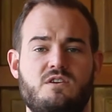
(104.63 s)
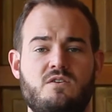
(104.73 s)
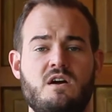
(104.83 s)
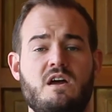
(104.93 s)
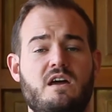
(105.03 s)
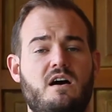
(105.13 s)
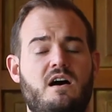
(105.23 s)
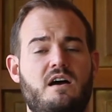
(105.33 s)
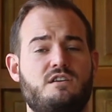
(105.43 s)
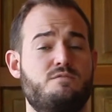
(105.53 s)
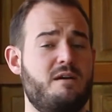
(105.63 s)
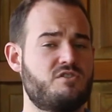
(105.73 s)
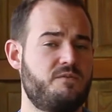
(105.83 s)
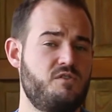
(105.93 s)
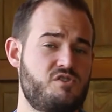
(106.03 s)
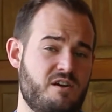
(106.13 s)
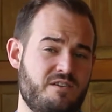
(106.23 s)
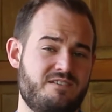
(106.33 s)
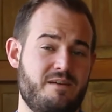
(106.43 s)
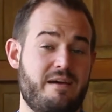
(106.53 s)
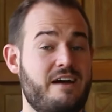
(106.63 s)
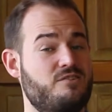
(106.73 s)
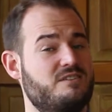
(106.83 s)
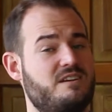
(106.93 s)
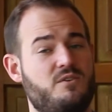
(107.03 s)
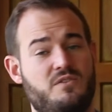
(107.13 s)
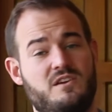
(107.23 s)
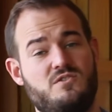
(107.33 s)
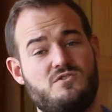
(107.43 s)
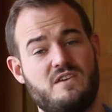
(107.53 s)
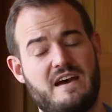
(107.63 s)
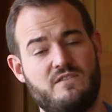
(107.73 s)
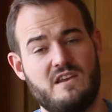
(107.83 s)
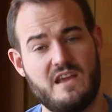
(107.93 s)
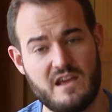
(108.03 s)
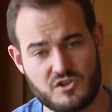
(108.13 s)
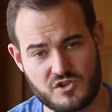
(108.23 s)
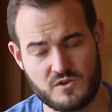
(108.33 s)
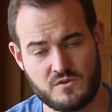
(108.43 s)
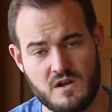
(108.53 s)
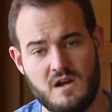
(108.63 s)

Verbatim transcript: So, especially if you share the same address, I don't think you should have an issue.